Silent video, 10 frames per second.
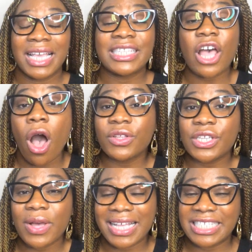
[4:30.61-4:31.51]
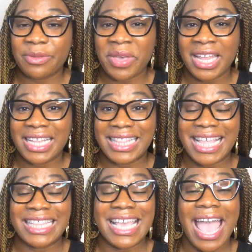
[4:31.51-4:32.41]
It's also estimated
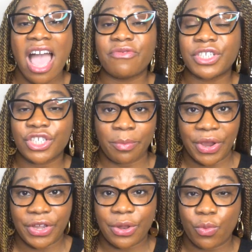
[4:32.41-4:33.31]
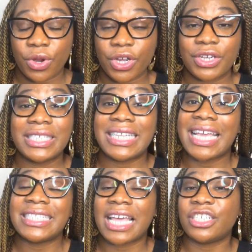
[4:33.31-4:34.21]
that the average American worker
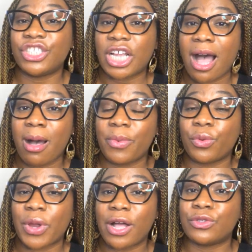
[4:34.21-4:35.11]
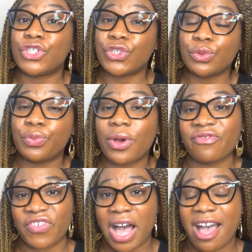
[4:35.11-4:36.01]
stays at a job around
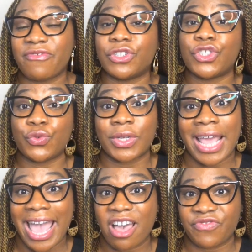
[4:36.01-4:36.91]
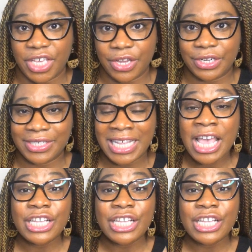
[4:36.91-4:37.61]
2.5 or 2.5 years.